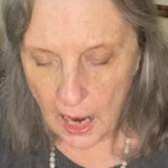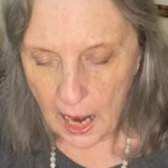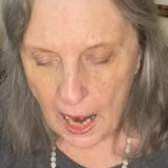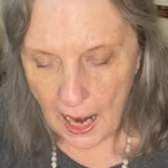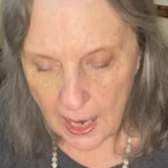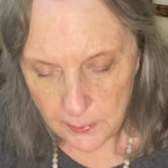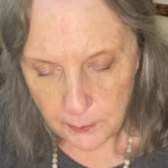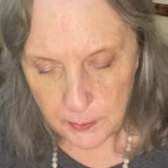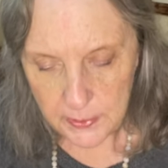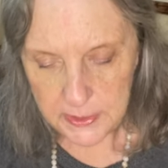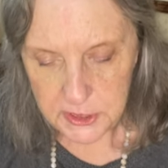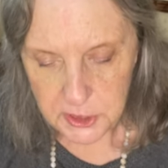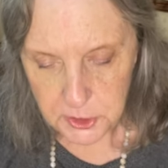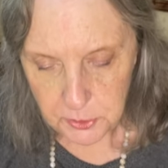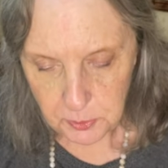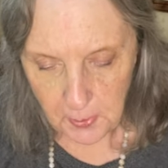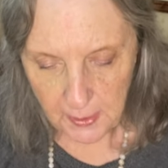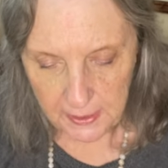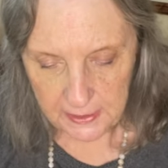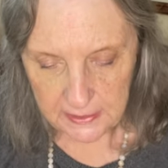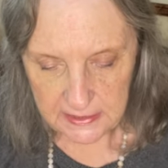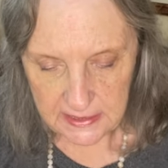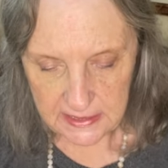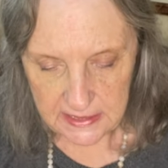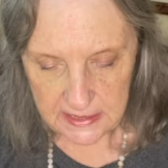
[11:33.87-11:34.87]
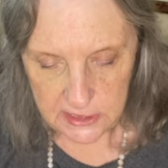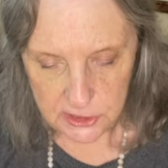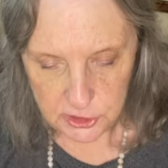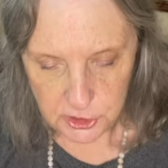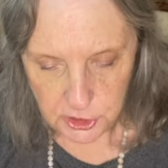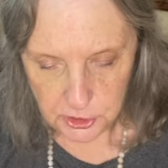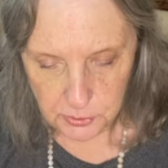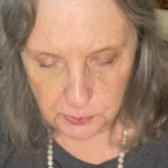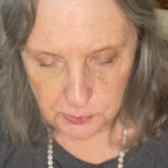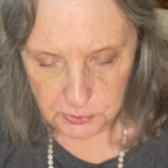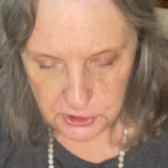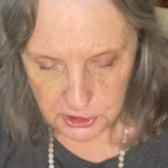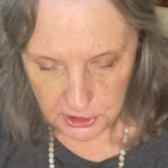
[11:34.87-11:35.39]
I respect the
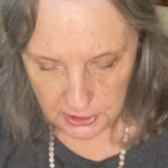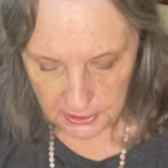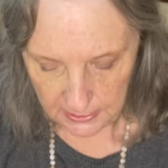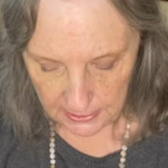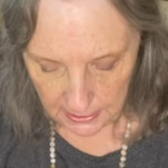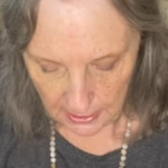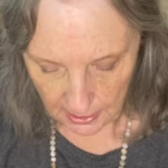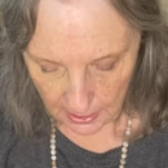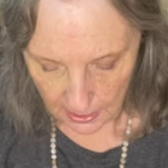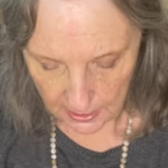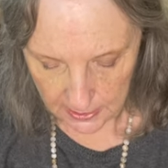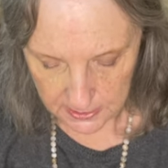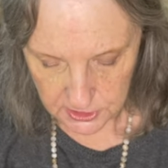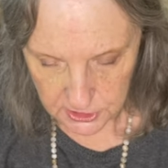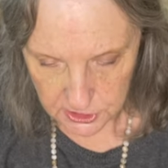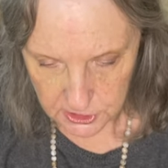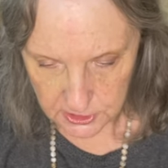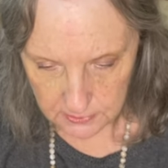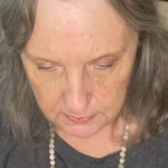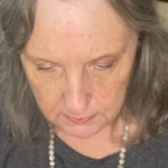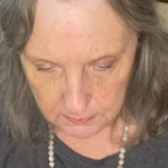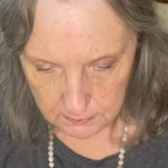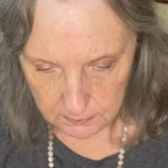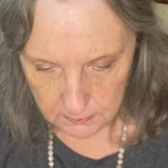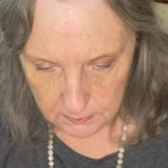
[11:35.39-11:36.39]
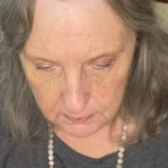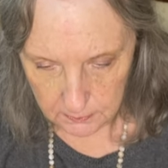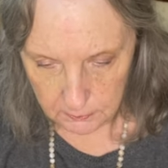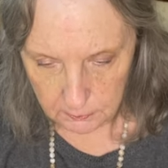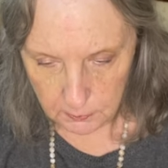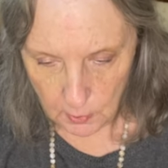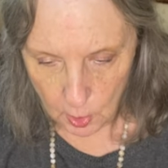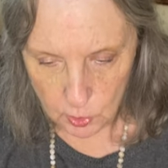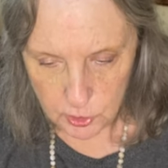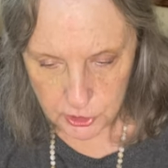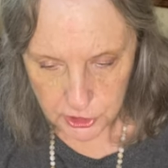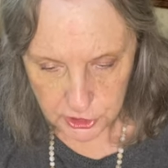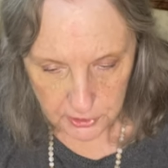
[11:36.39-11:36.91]
Egyptian gods,
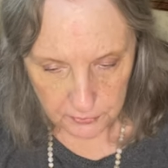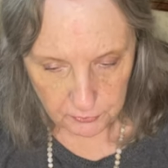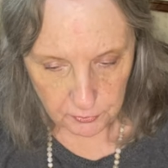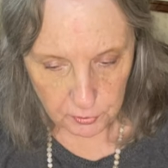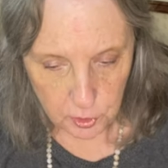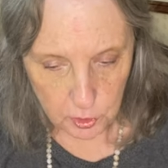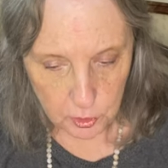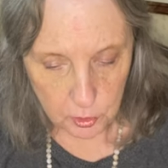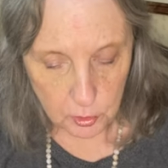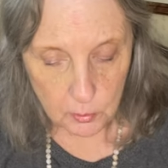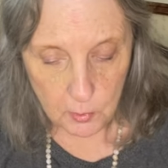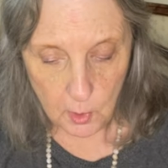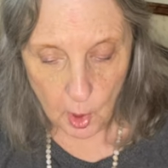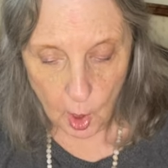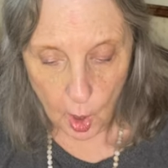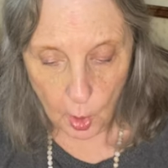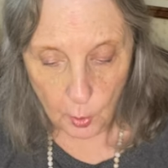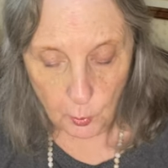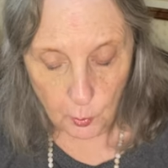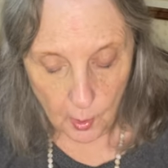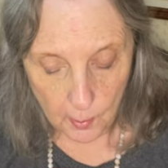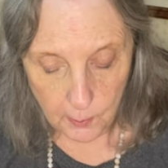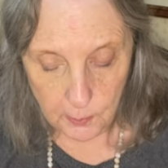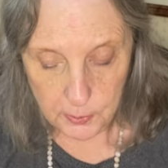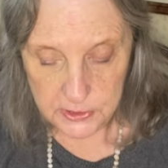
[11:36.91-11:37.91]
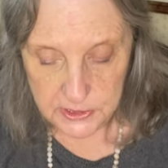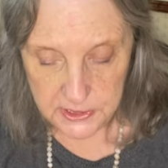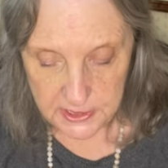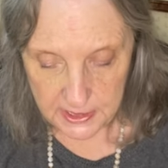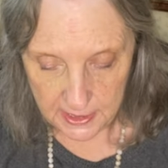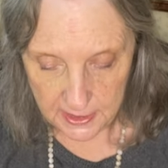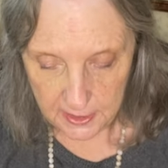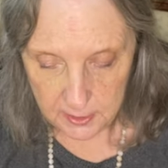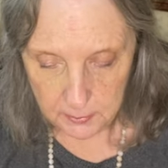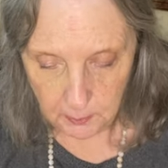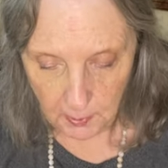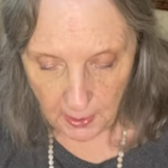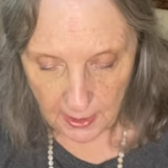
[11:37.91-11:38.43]
most of whom are
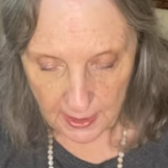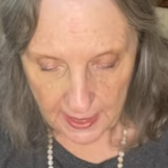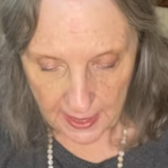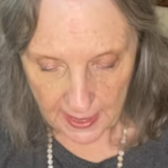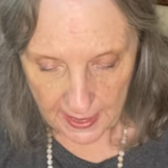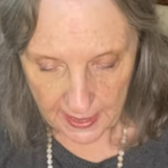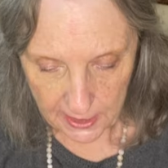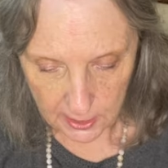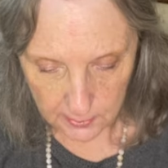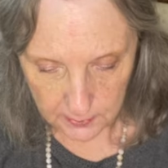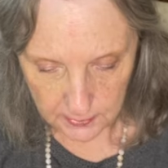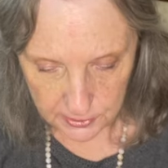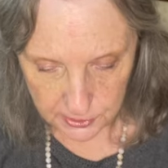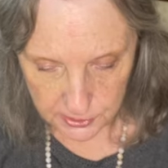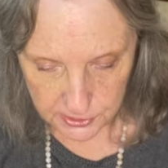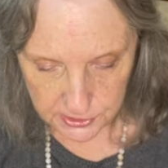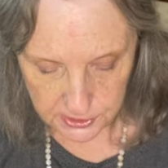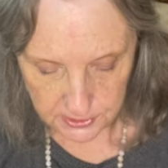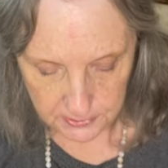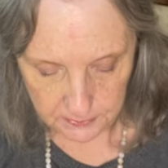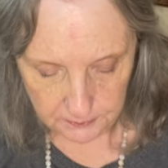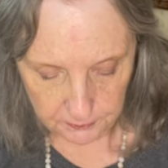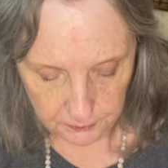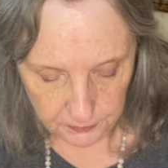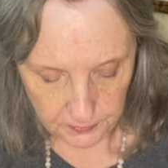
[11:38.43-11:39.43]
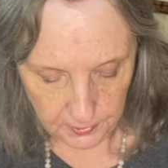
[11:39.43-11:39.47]
represented by animals.